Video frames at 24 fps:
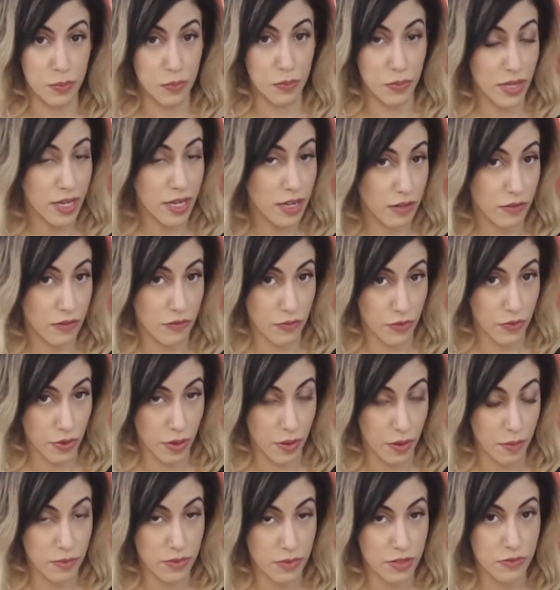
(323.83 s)
be
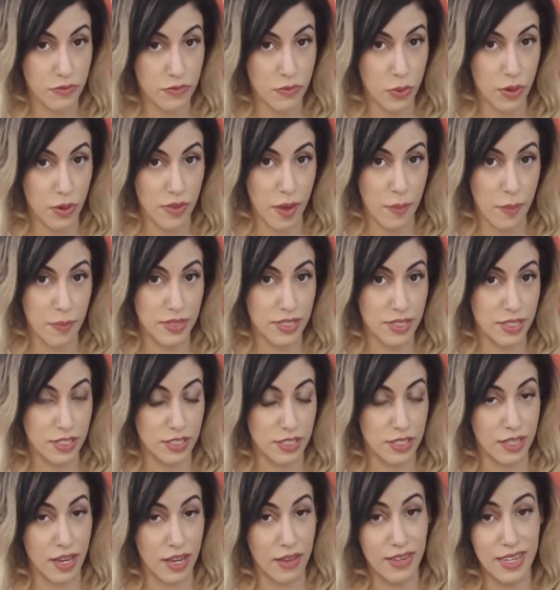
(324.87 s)
confirmed for that
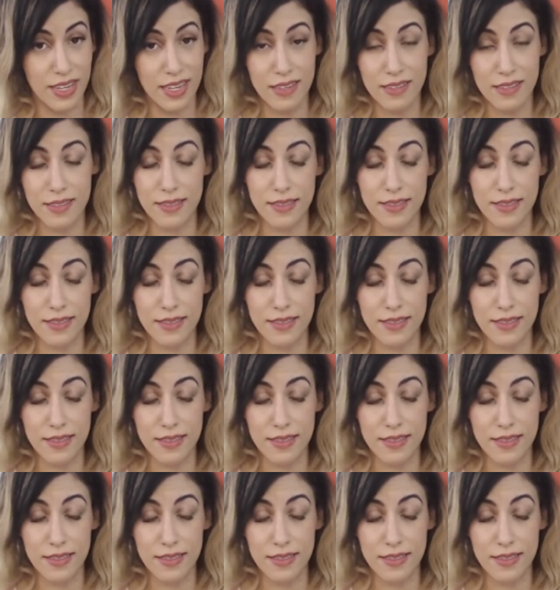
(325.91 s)
position. Now, he is